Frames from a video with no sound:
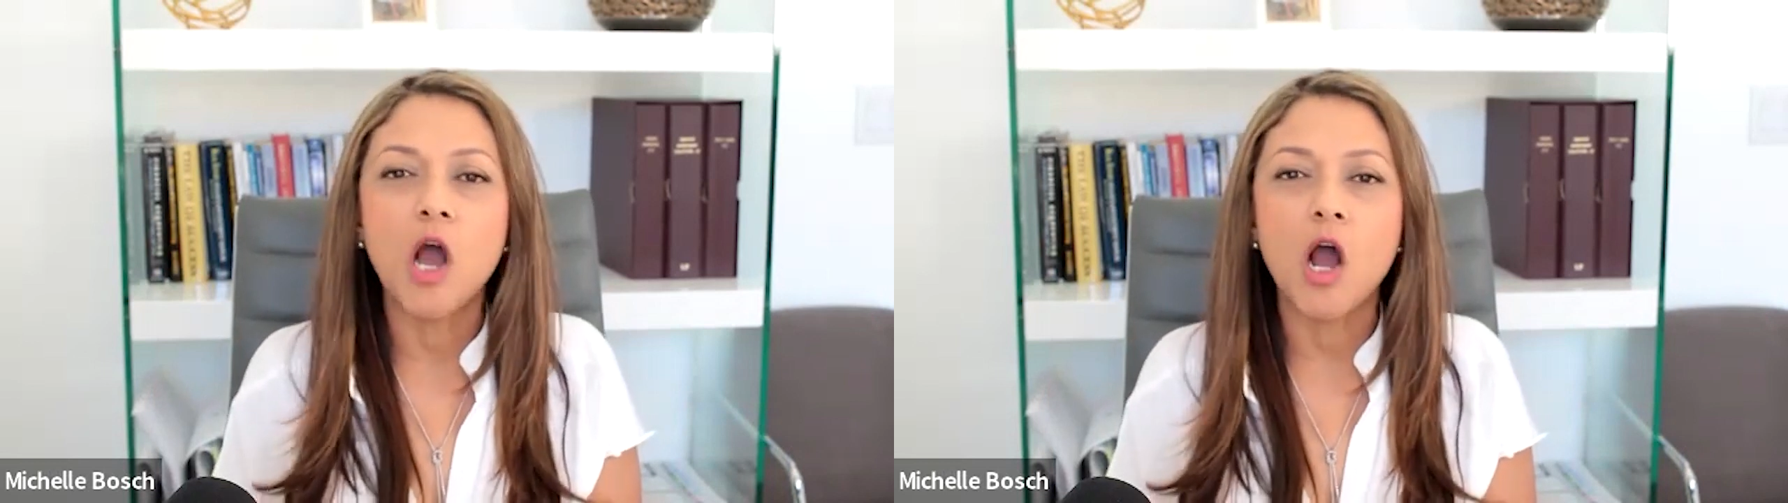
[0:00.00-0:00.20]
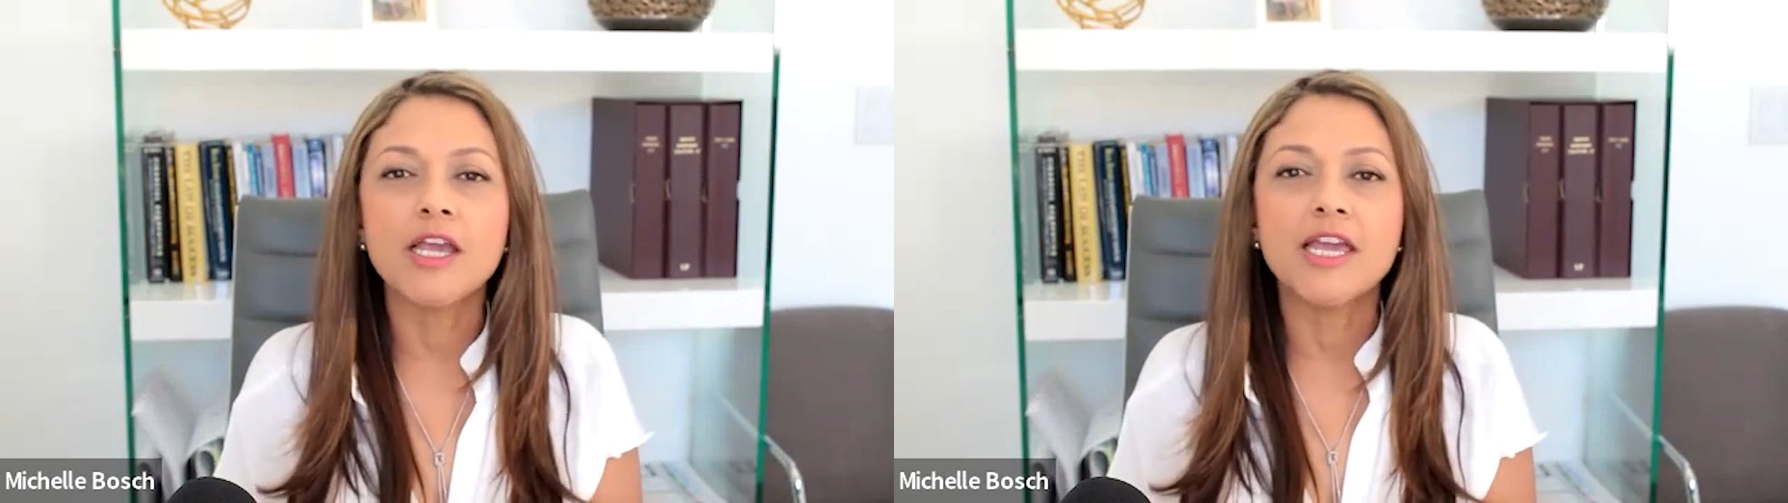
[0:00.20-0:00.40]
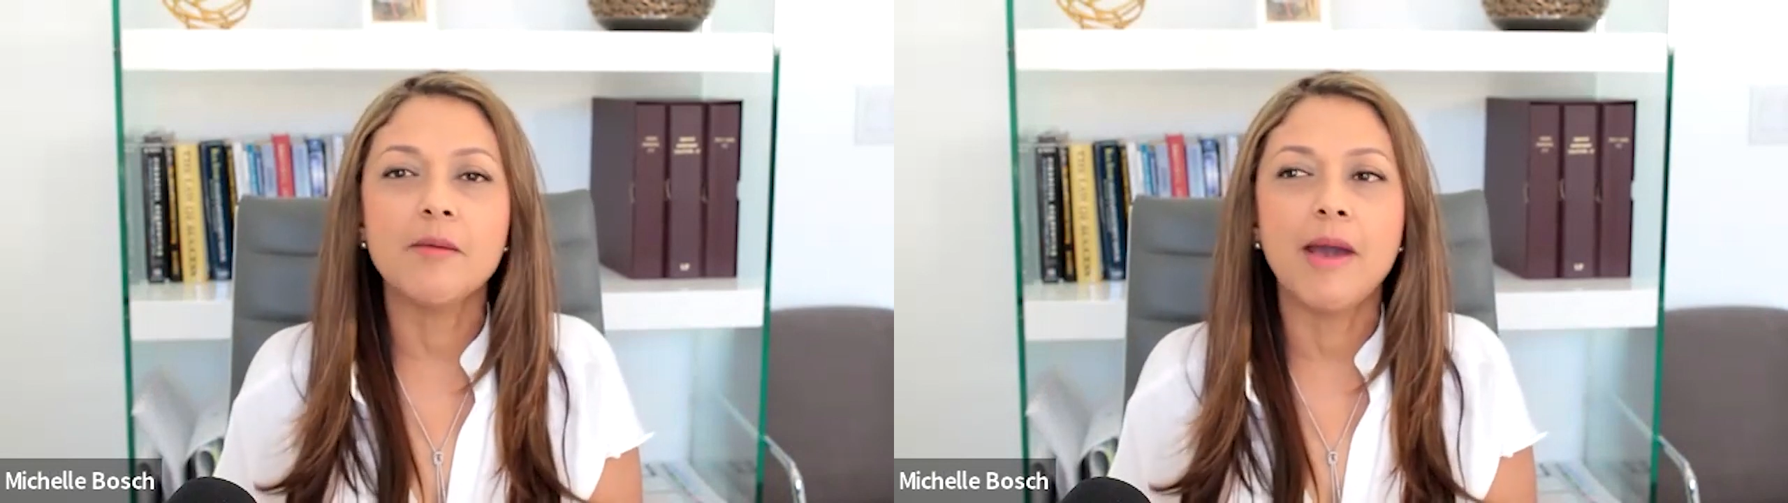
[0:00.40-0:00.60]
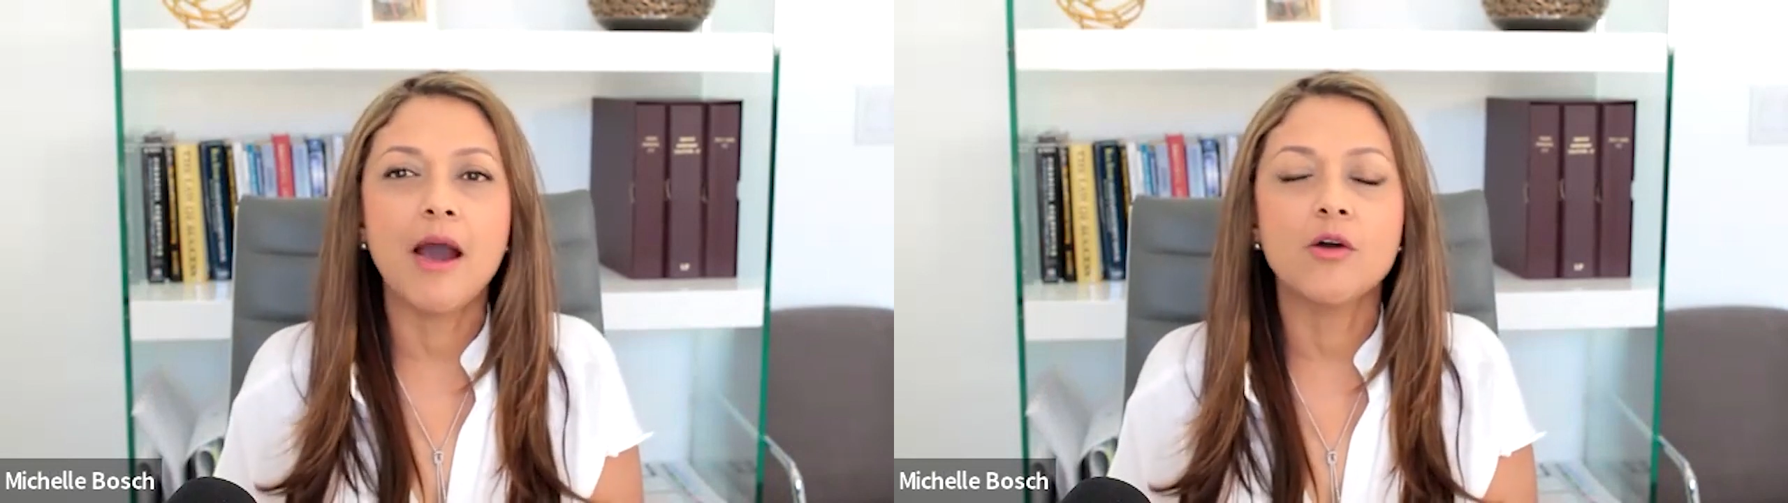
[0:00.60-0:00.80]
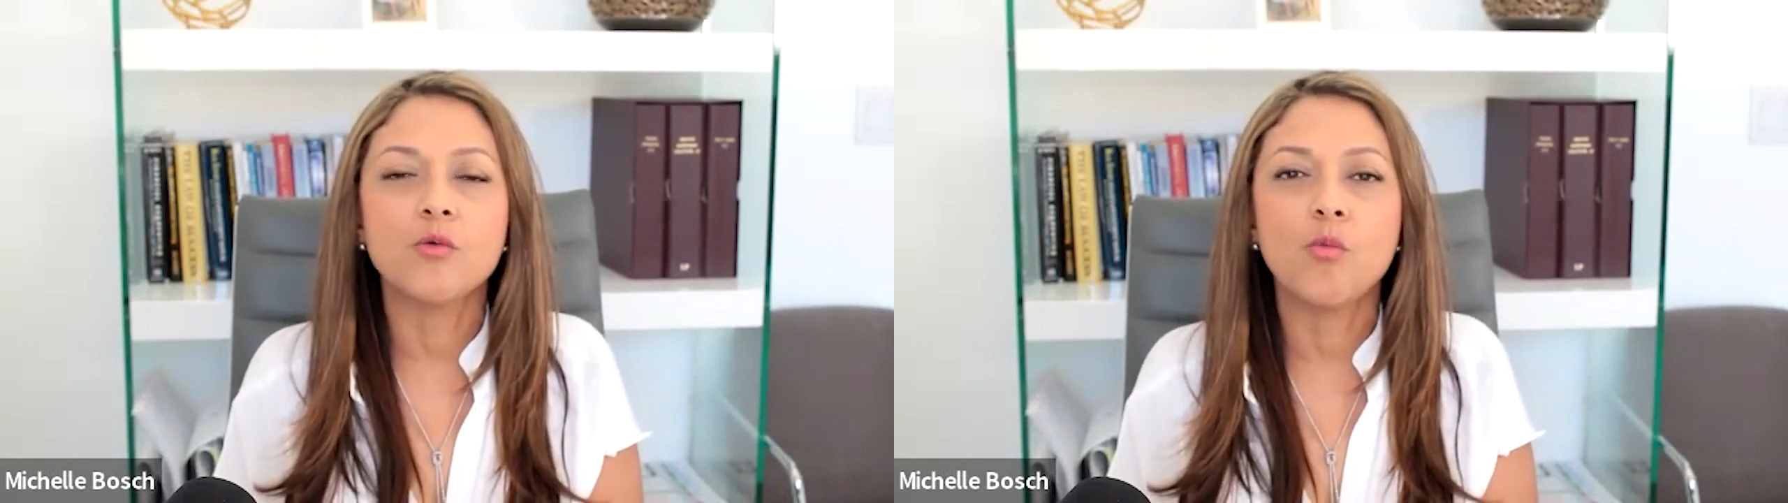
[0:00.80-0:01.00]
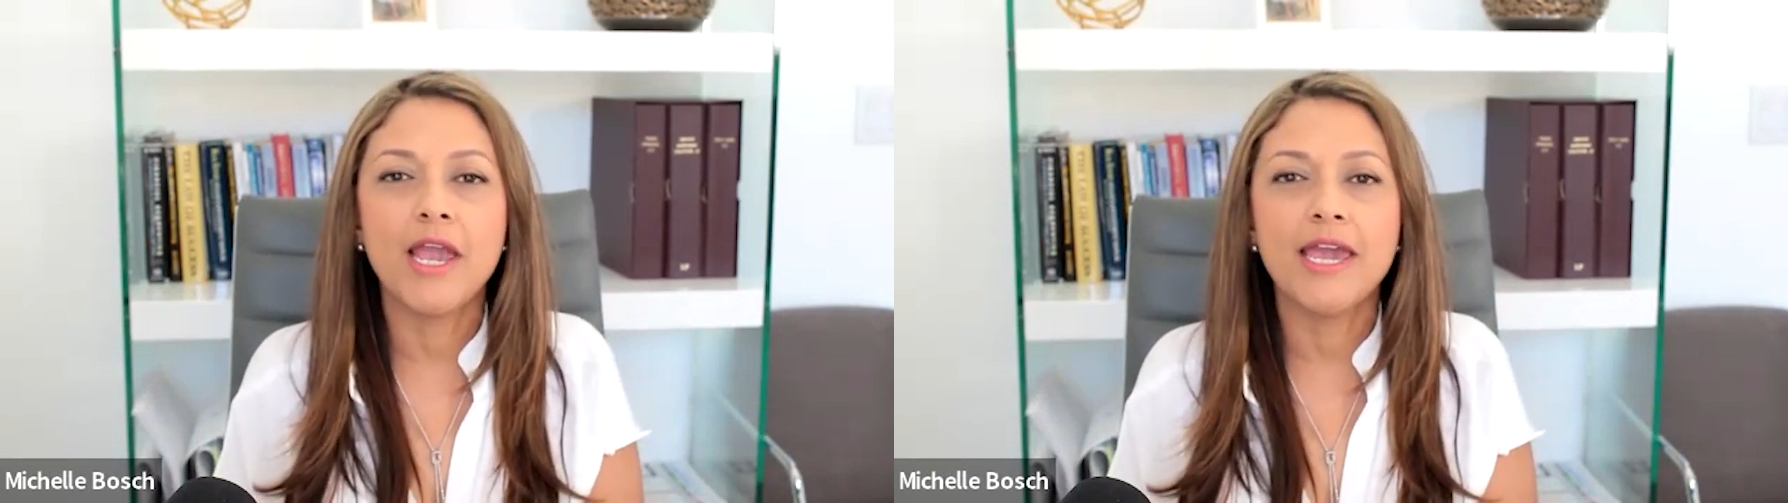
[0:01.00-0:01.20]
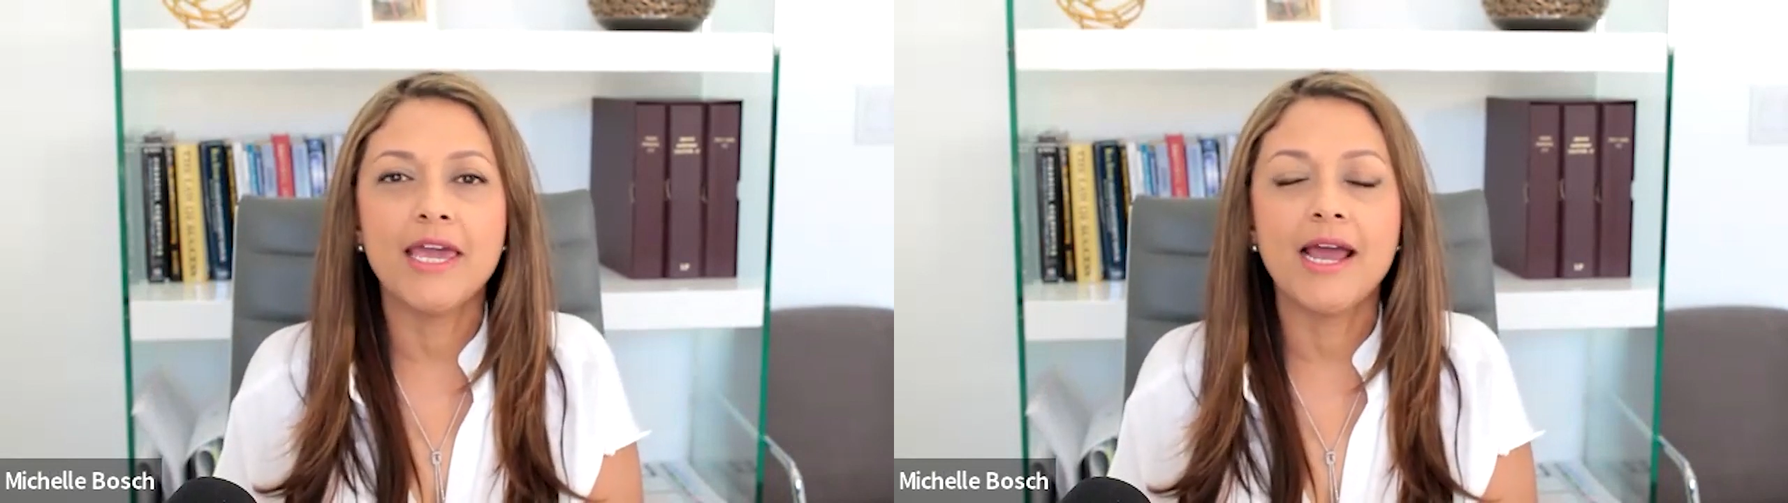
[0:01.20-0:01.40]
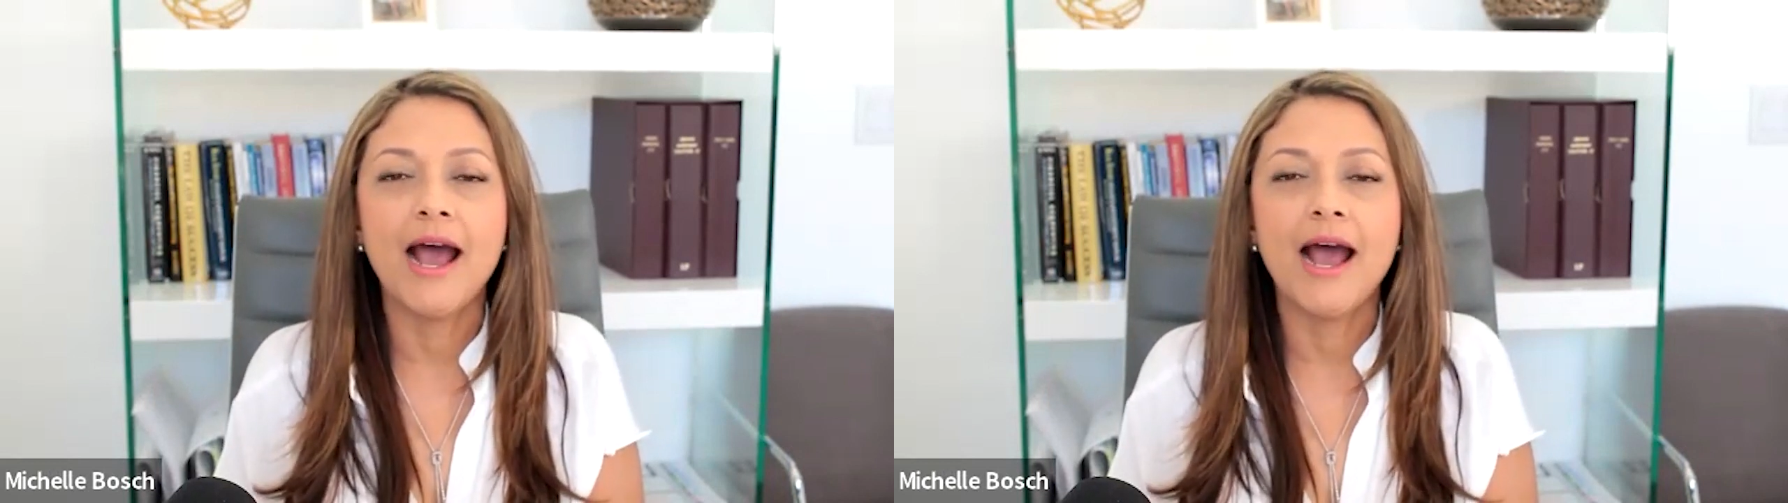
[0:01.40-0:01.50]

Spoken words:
talking about when